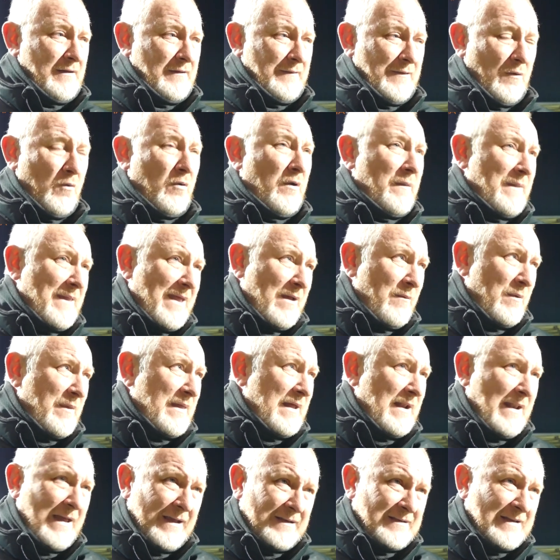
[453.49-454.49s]
They're all in there with
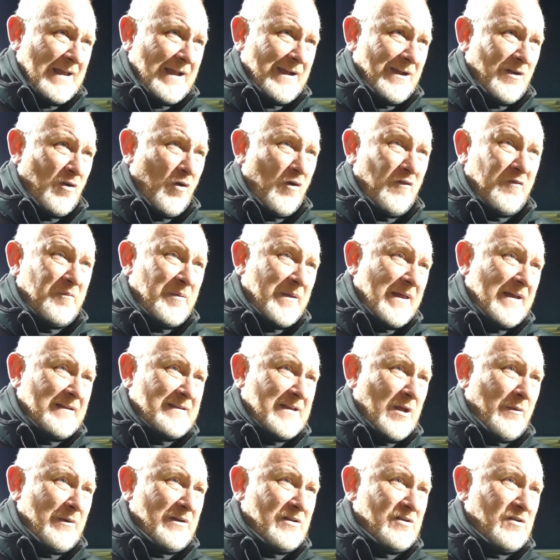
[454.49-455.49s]
their legs hanging off, but that's
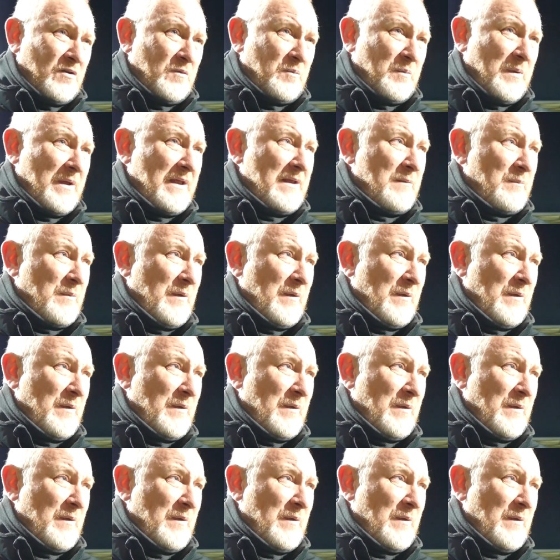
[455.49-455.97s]
how it should be.